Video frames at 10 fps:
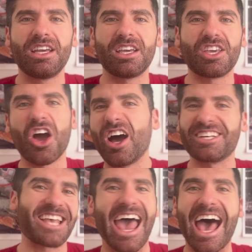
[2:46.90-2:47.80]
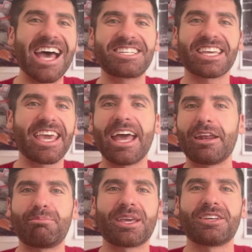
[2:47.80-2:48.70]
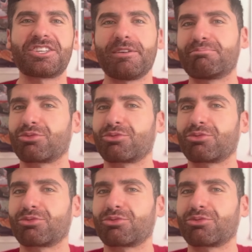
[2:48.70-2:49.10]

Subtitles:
Giannis had to get it because he